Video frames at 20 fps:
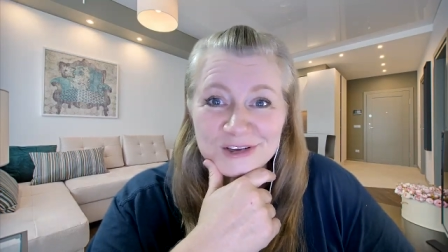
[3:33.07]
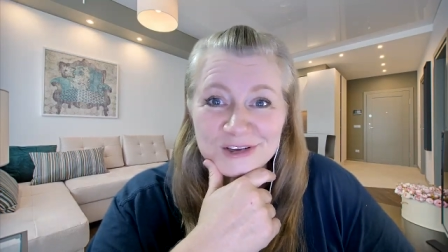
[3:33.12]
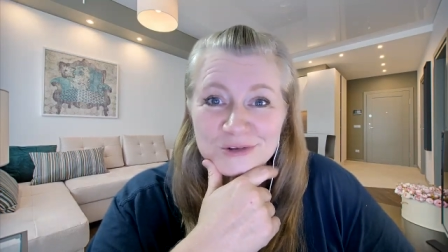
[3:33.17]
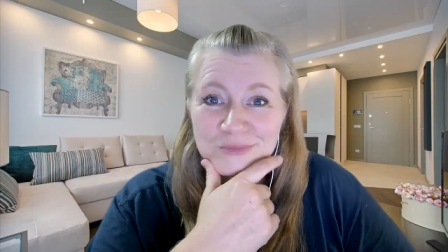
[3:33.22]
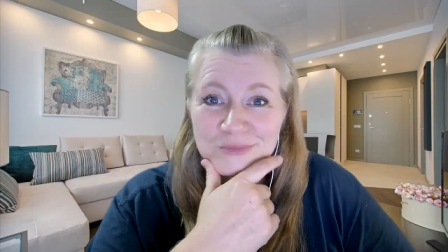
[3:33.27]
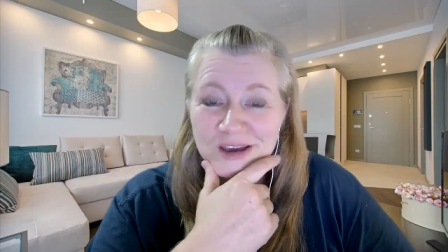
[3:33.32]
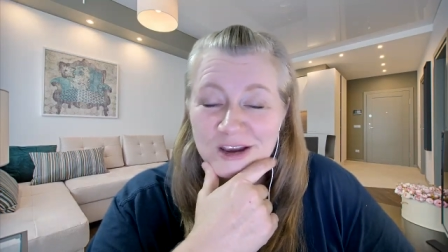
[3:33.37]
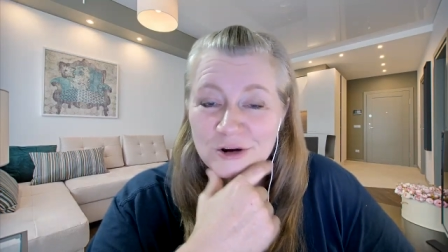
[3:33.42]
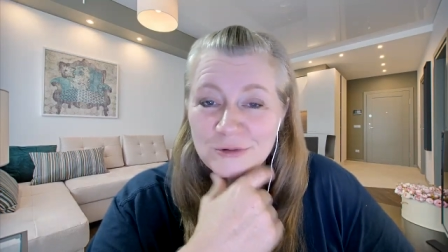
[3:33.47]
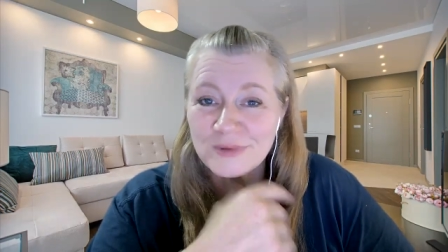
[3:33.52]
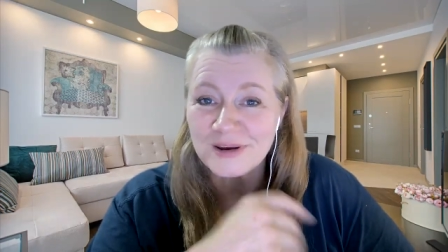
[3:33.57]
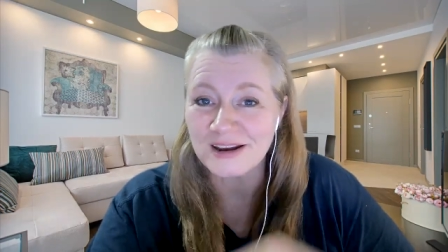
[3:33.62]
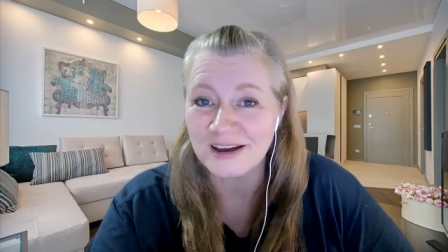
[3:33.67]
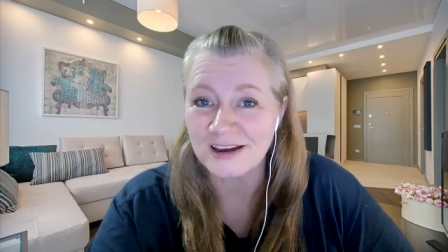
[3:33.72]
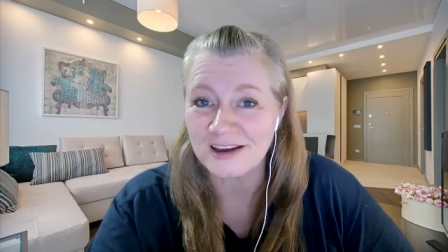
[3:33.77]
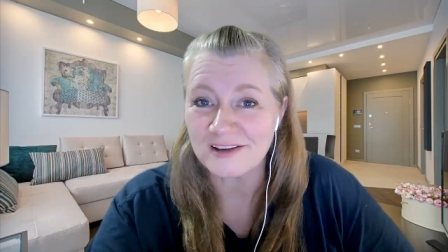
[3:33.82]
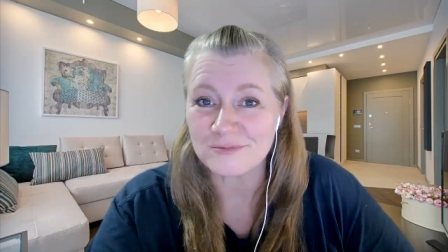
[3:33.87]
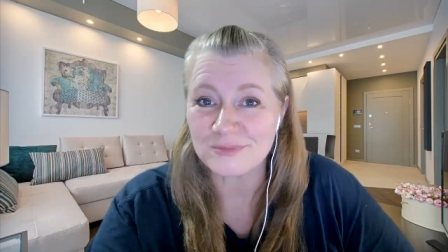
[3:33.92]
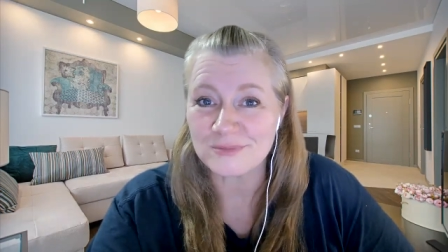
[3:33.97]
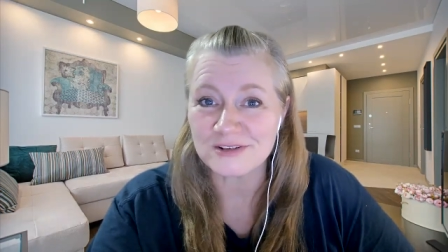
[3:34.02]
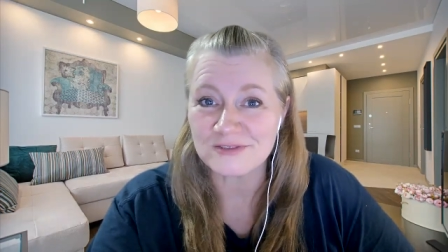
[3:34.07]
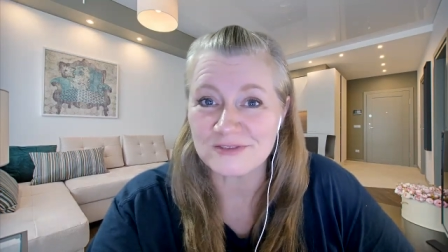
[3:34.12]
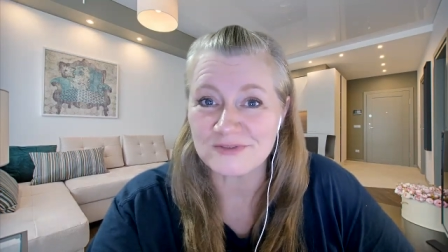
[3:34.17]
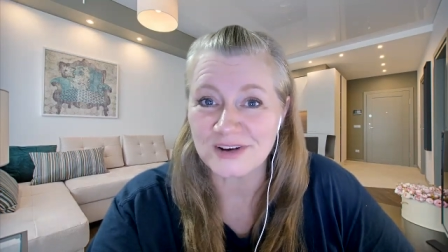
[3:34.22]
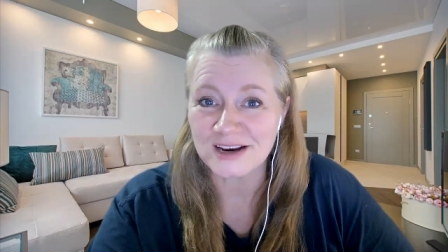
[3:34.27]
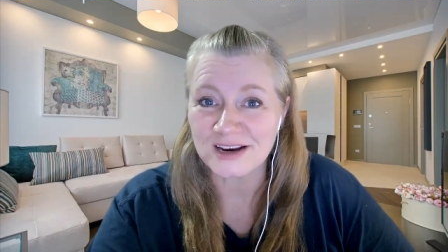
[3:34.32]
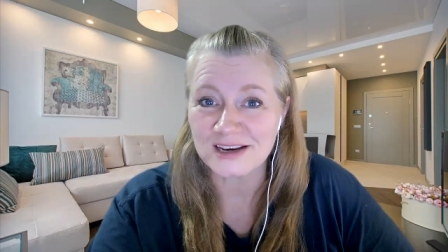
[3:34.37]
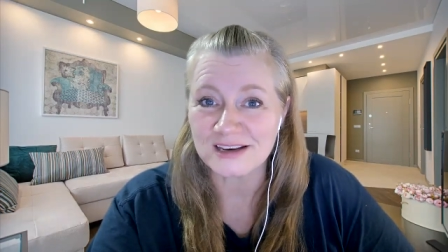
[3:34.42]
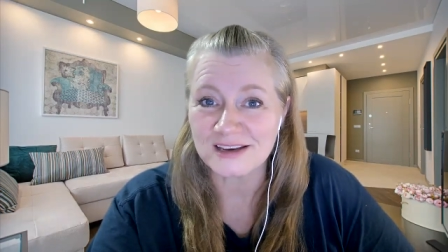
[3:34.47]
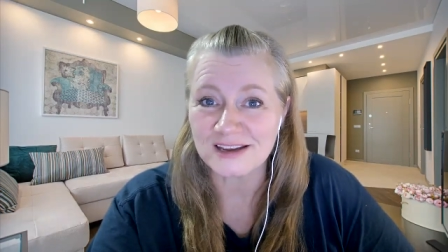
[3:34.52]
You may or may not have been
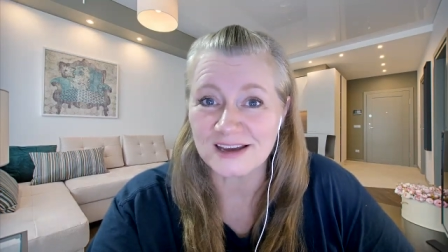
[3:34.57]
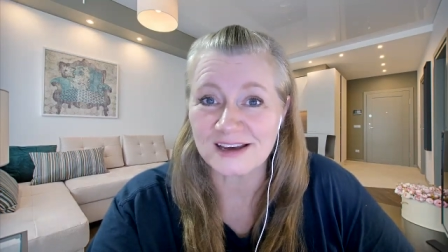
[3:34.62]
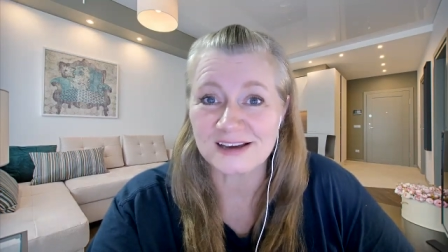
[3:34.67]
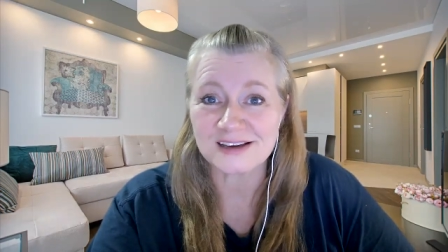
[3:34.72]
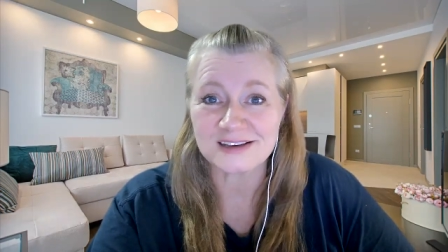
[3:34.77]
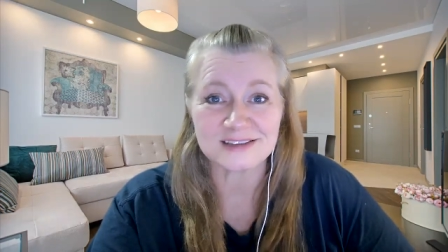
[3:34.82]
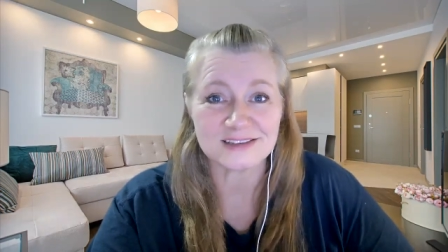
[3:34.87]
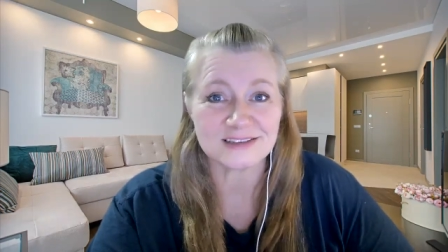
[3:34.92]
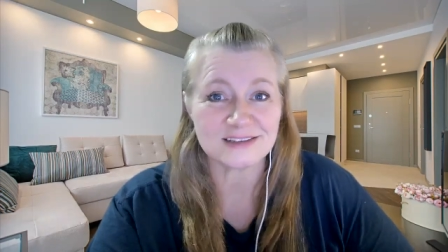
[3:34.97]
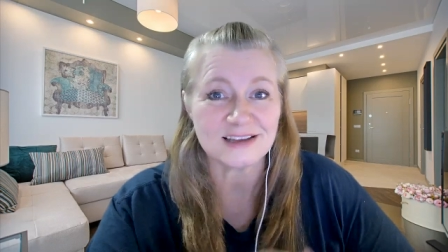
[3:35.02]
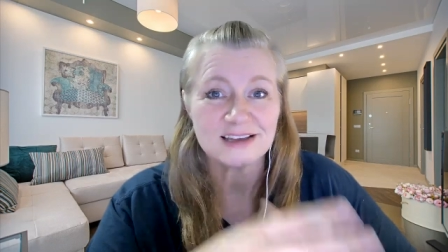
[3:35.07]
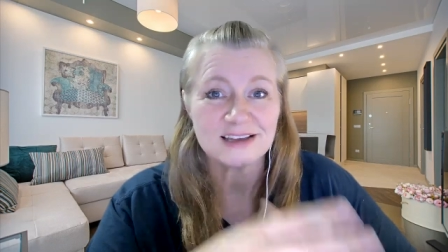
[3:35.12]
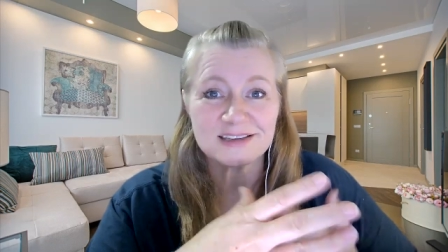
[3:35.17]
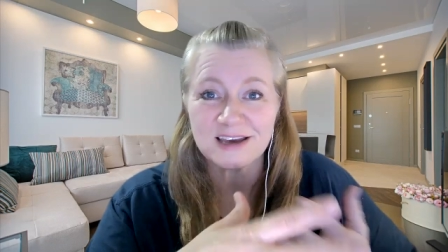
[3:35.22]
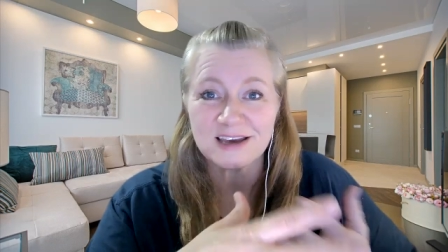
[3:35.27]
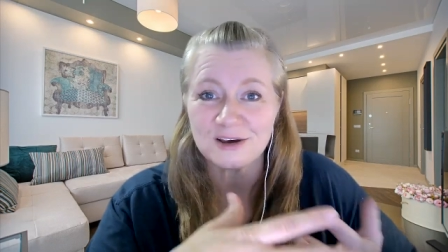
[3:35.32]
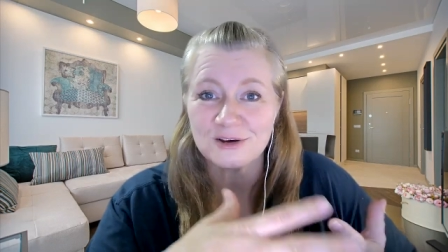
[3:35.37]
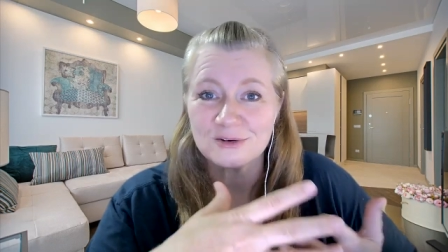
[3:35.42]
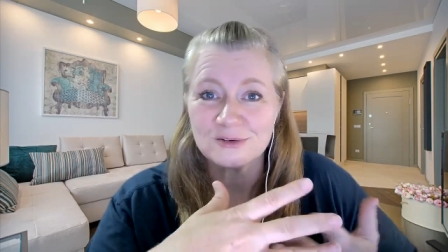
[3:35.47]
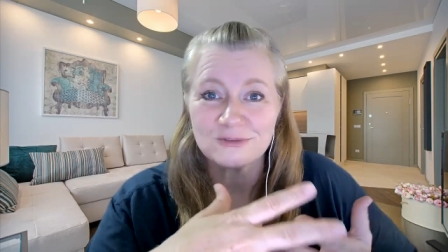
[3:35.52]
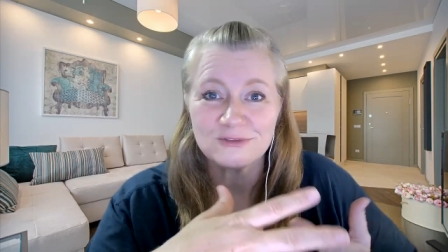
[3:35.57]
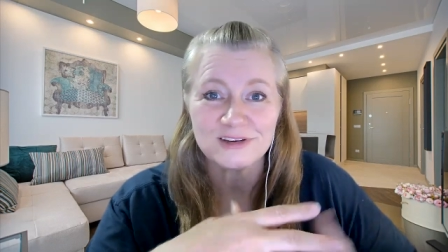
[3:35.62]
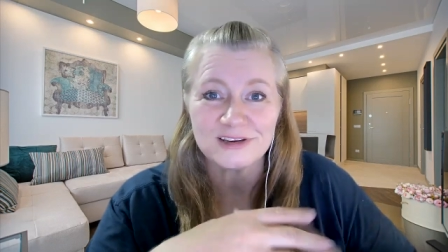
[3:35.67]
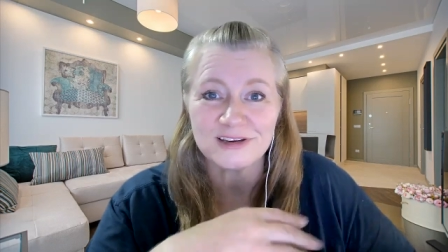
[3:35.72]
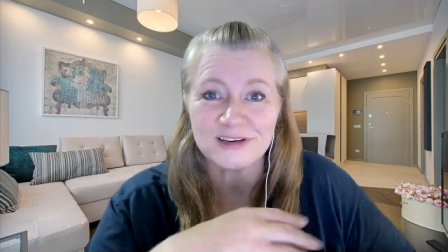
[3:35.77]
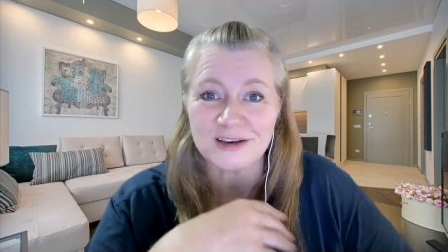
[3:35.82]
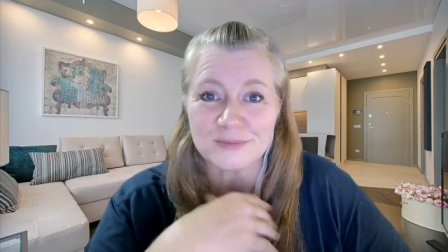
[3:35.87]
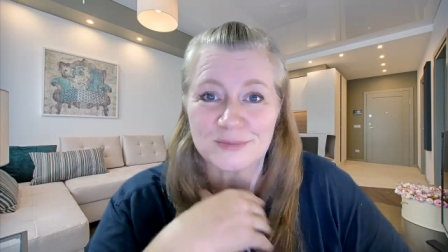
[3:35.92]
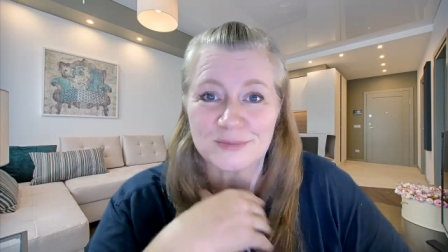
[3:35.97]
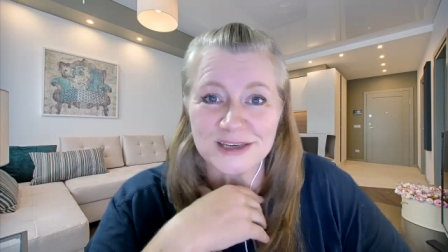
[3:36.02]
invited yet because that's how
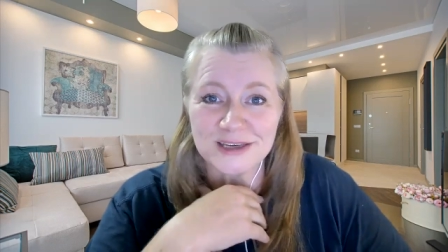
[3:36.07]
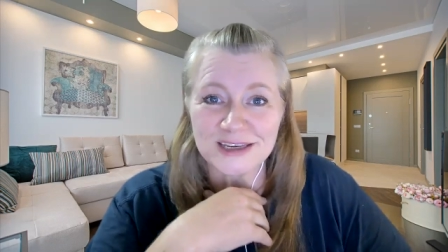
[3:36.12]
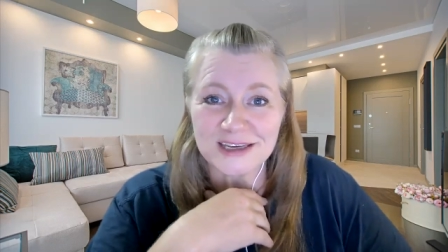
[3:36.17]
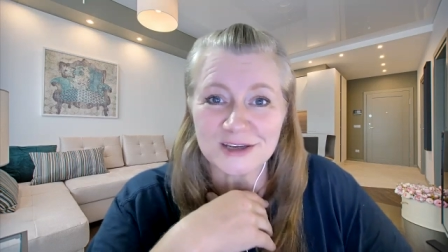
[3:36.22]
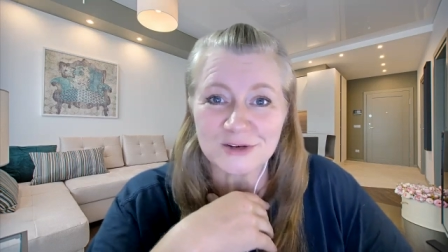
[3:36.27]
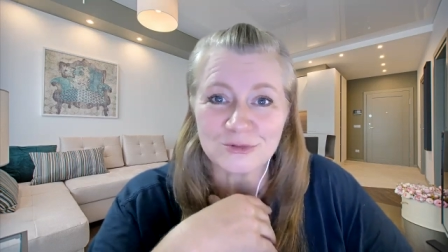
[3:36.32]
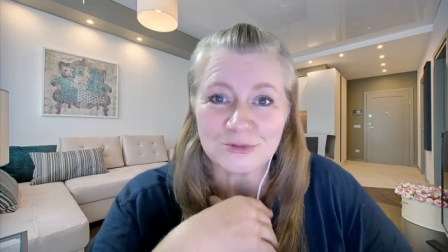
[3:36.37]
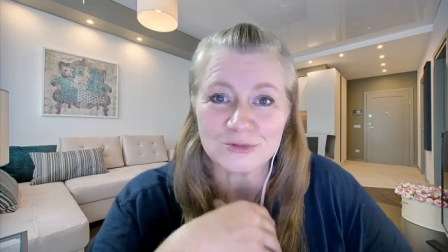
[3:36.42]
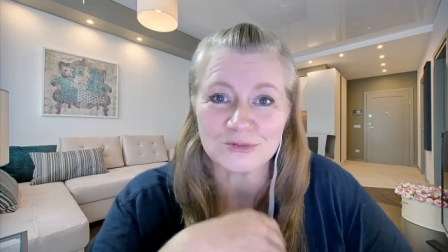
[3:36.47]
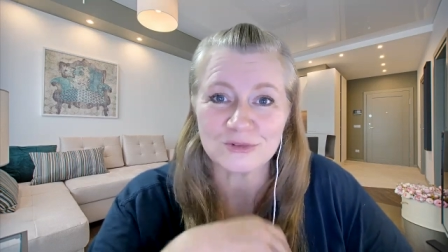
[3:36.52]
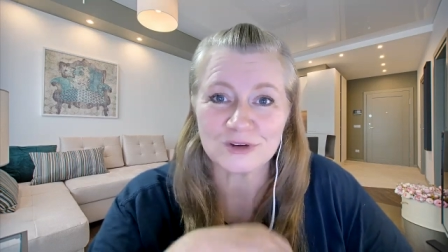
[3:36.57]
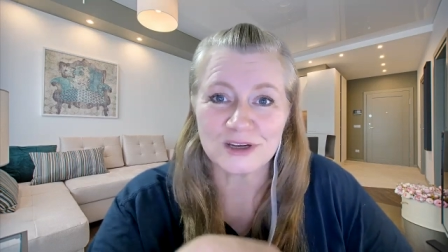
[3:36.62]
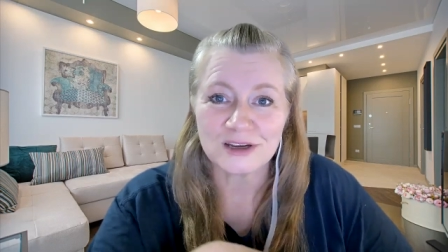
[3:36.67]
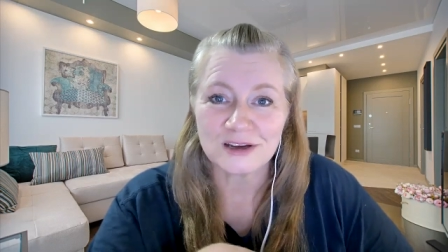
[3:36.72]
VIP kid,